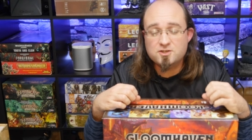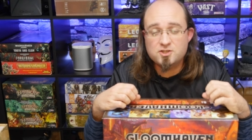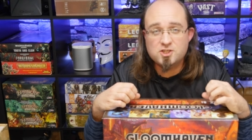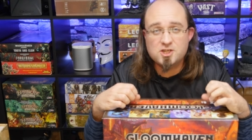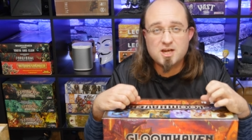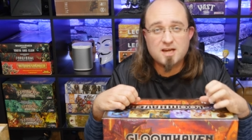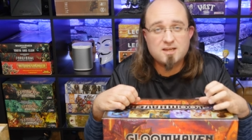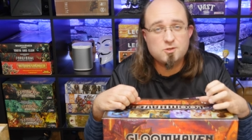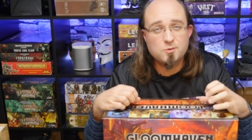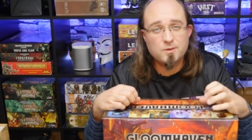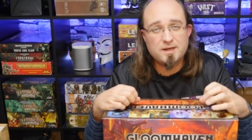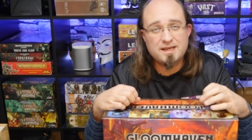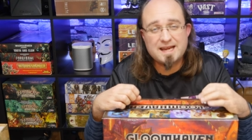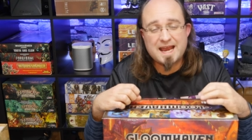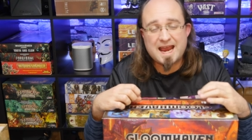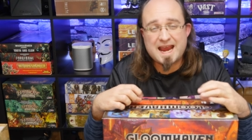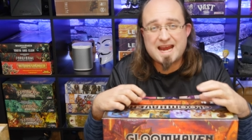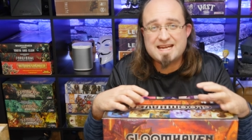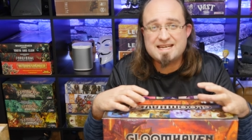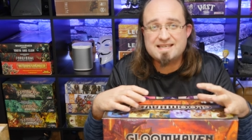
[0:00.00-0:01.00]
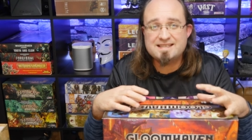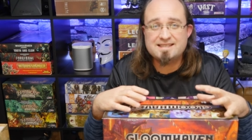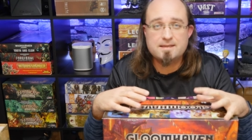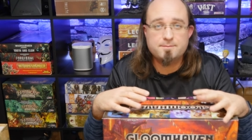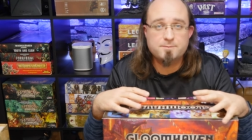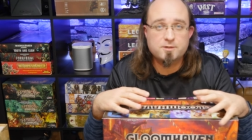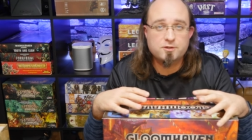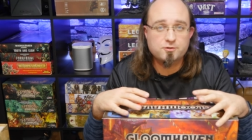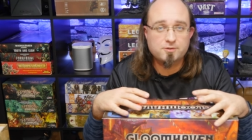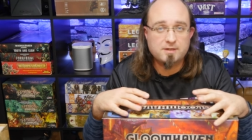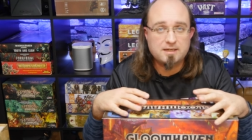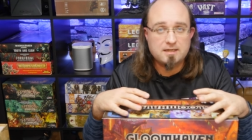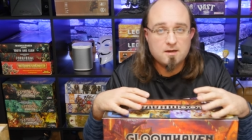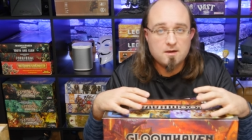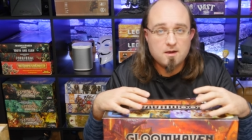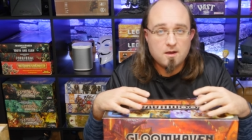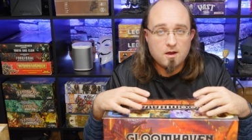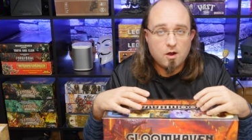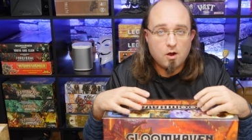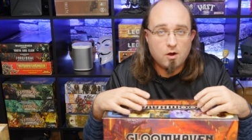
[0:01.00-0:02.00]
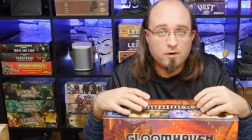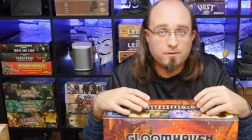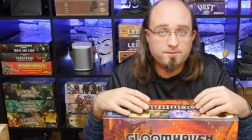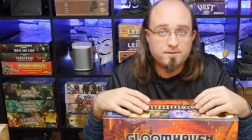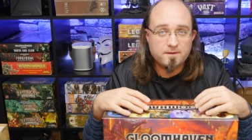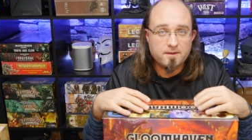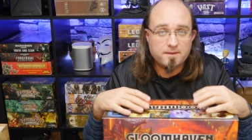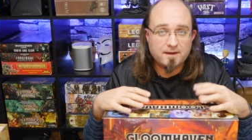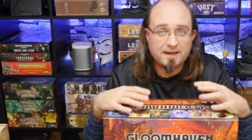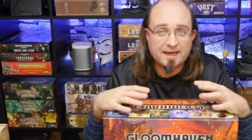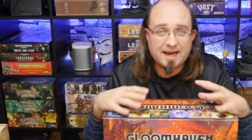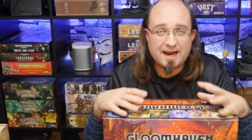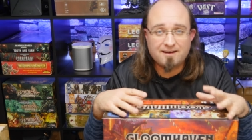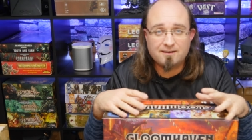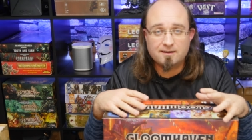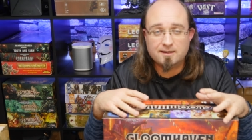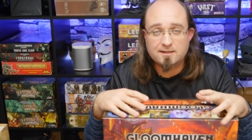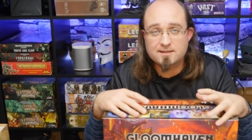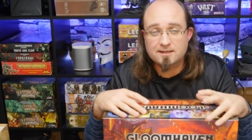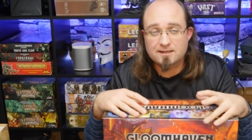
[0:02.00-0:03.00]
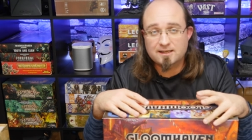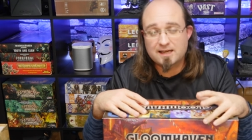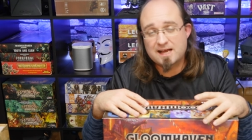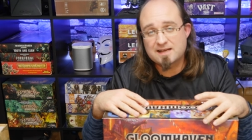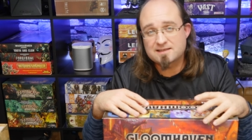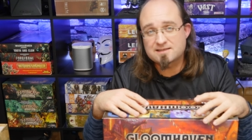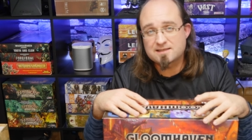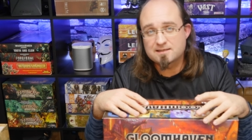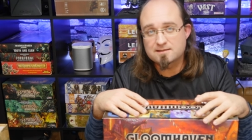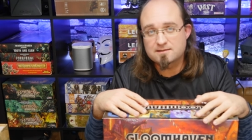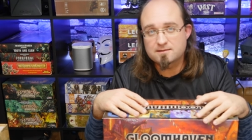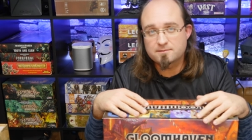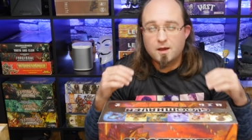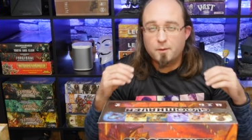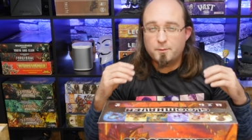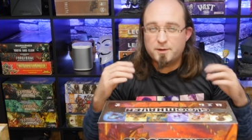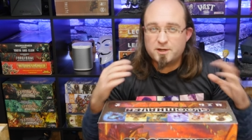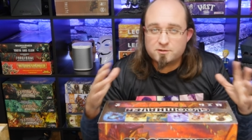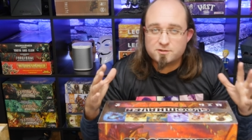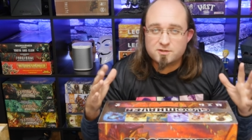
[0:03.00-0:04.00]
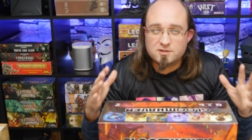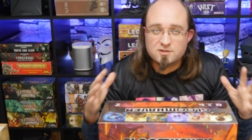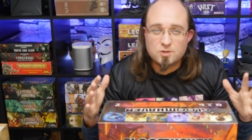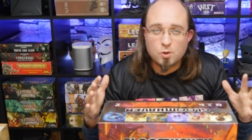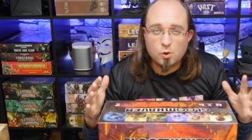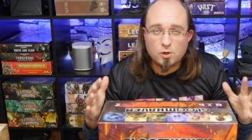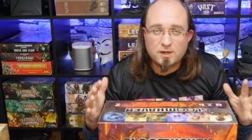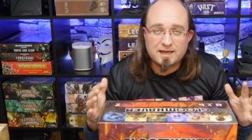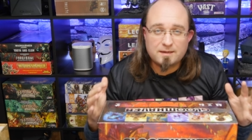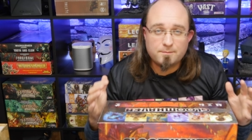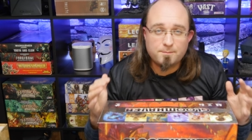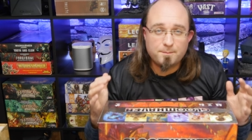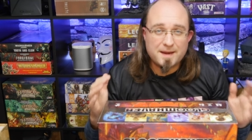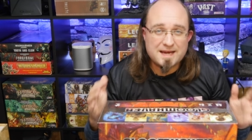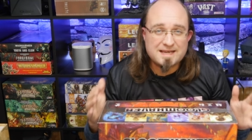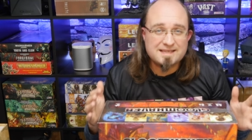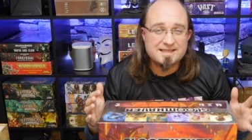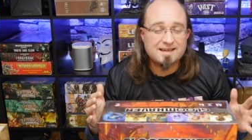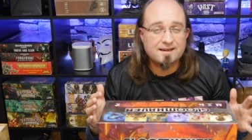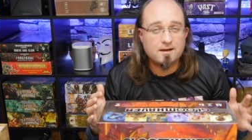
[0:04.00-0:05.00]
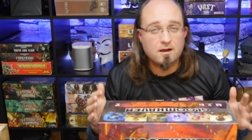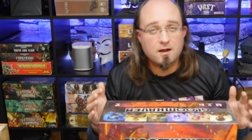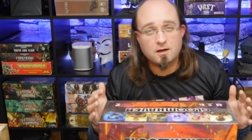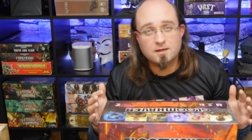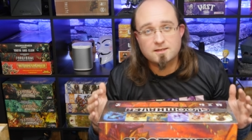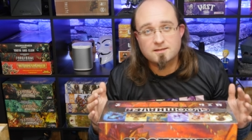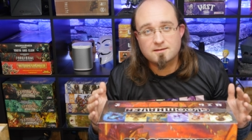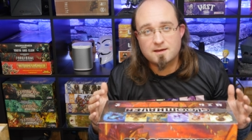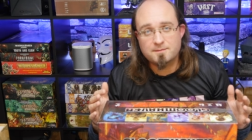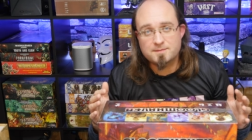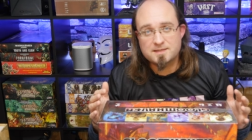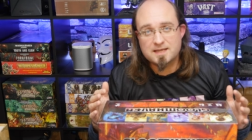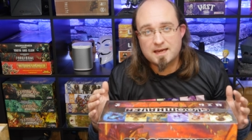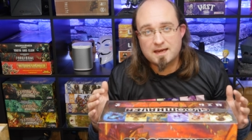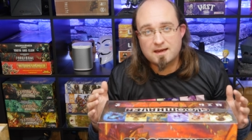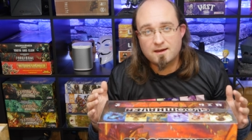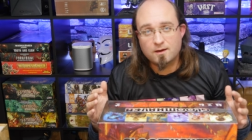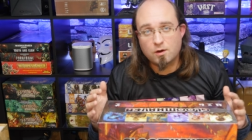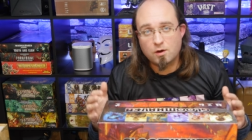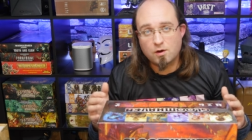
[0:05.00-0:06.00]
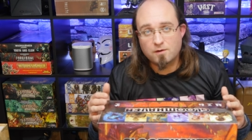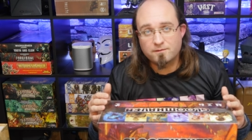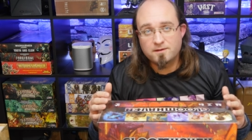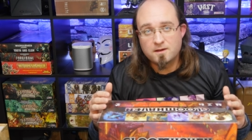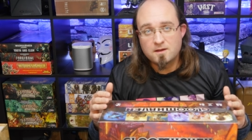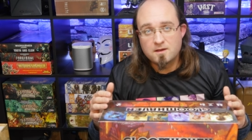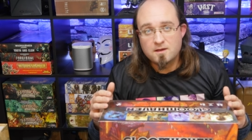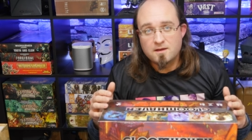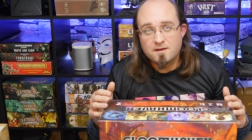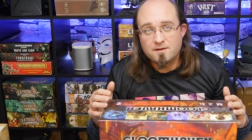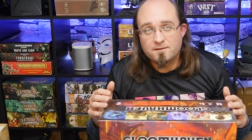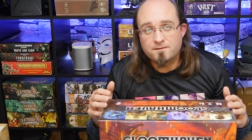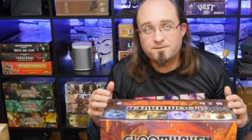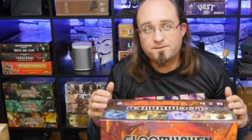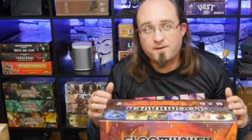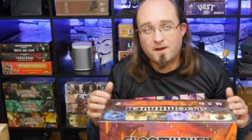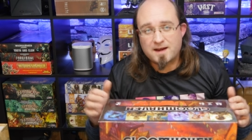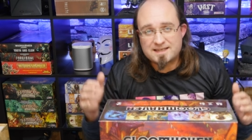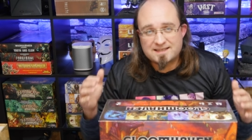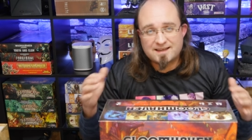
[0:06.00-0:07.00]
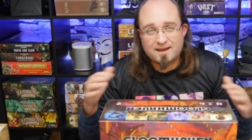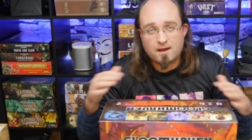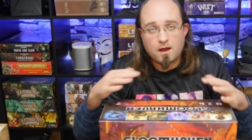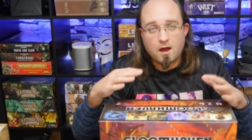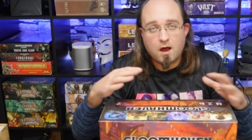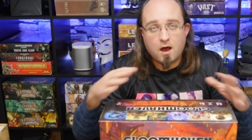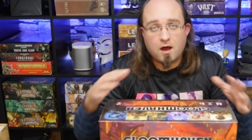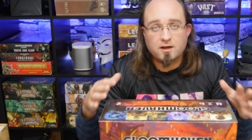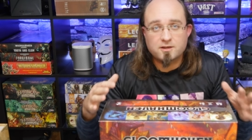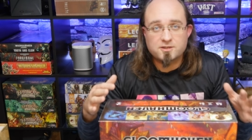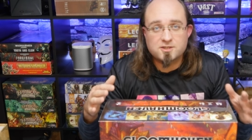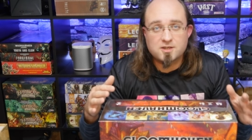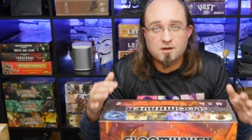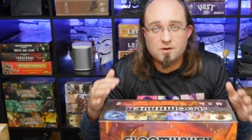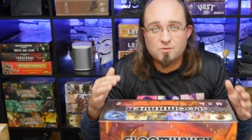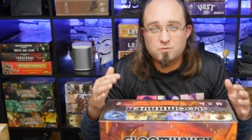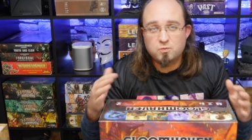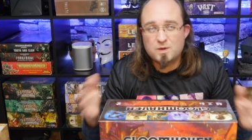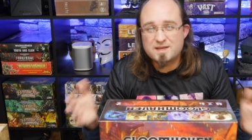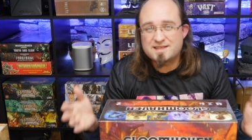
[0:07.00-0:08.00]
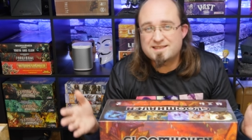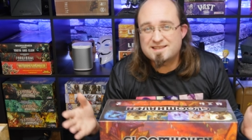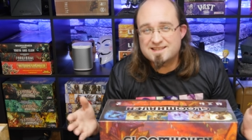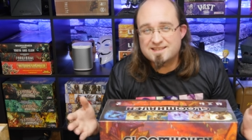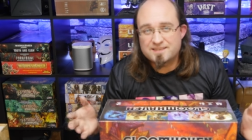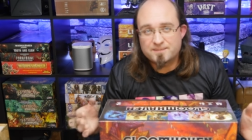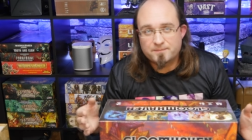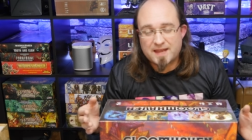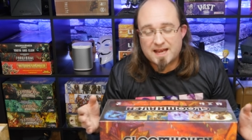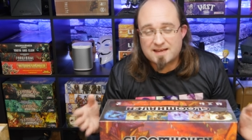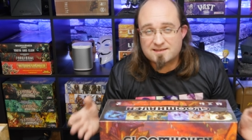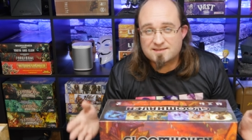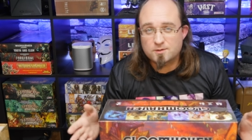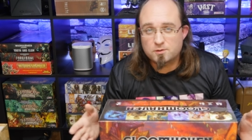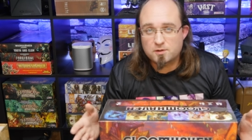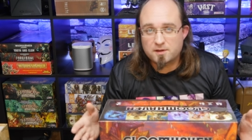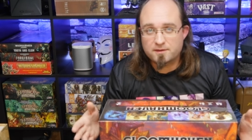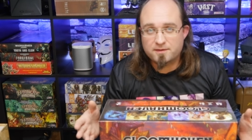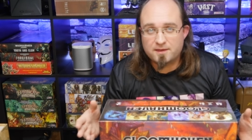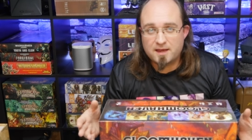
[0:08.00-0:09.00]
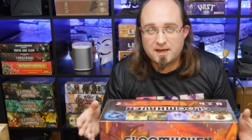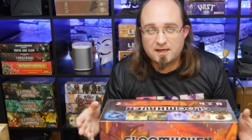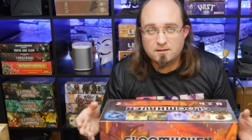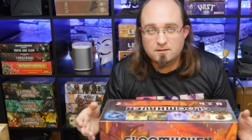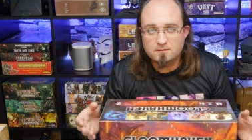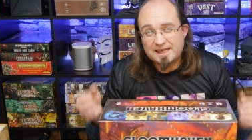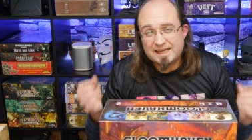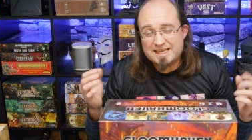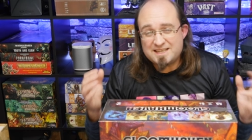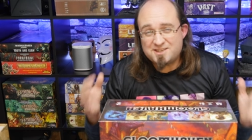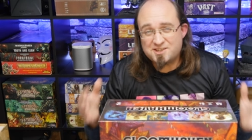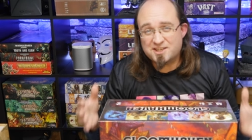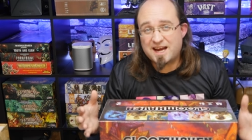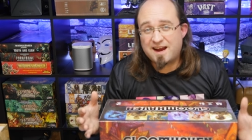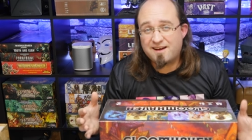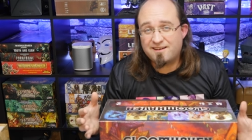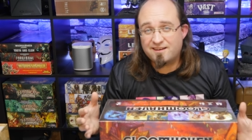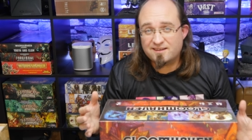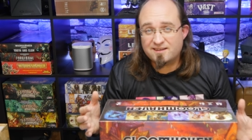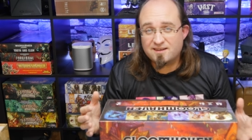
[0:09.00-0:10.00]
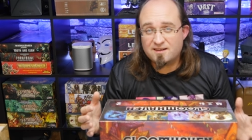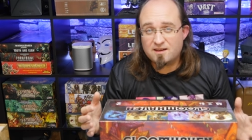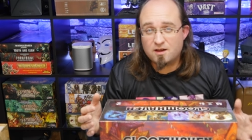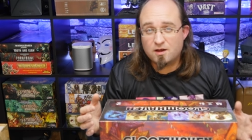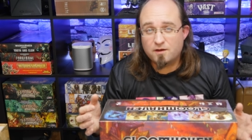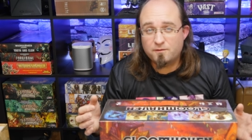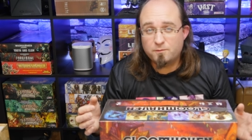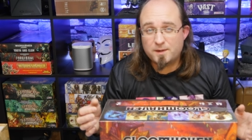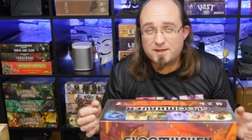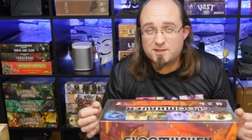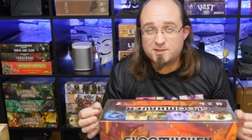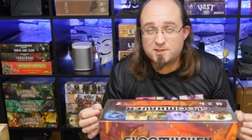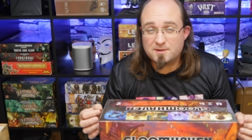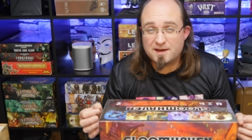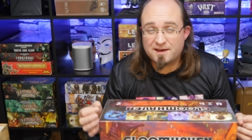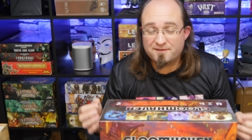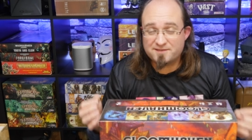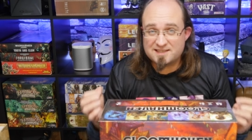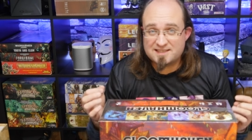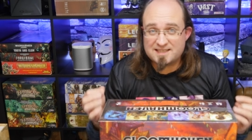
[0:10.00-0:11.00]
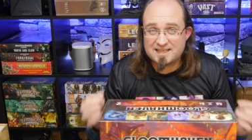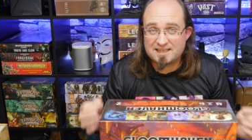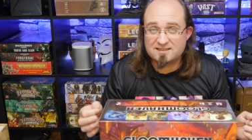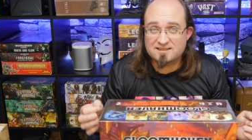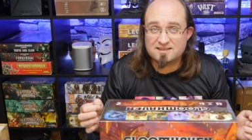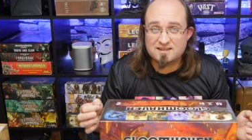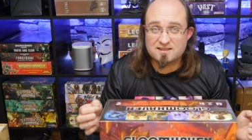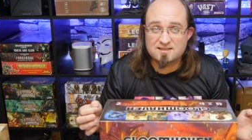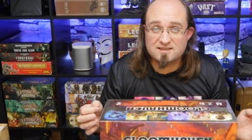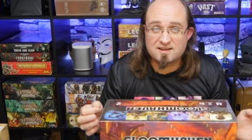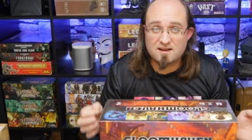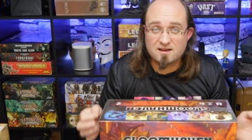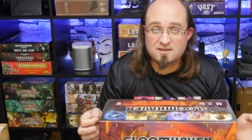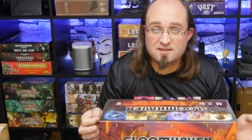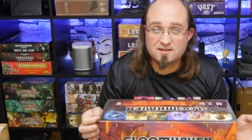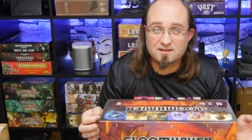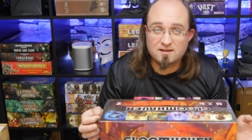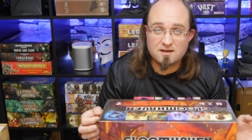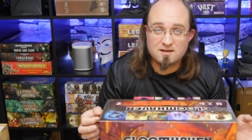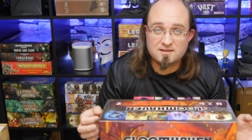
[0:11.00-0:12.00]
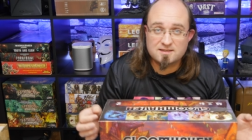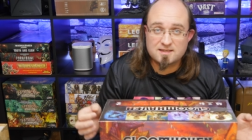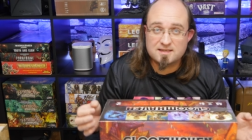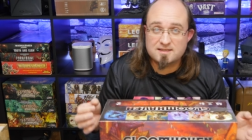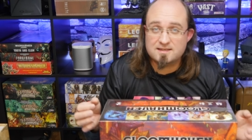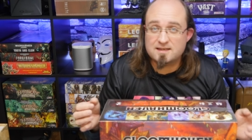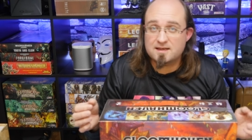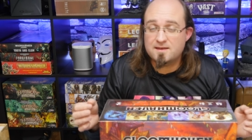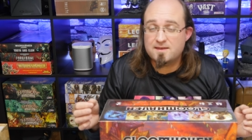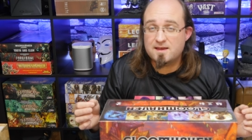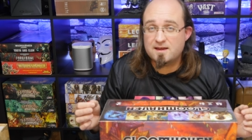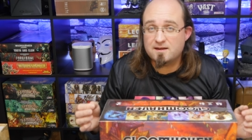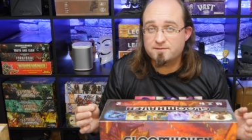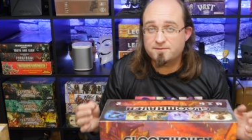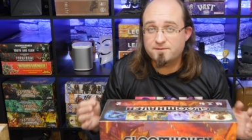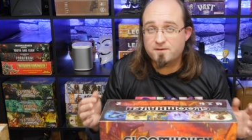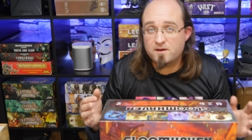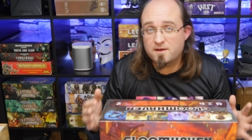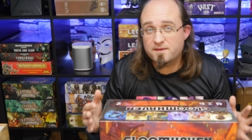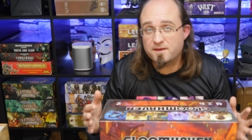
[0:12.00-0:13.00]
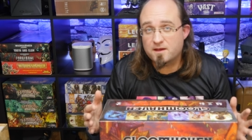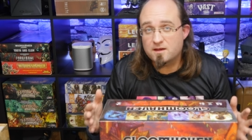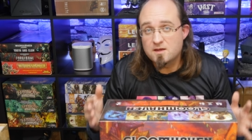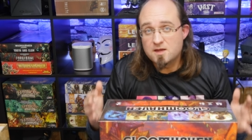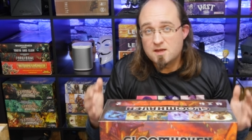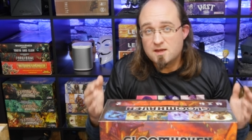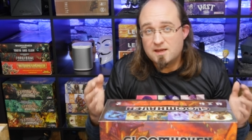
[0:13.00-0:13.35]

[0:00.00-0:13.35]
genuine asymmetry of the character classes. And we're not just talking basic archetypes here of fighter, archer, wizard, that sort of thing. Each character, of which you have six starter classes and then a further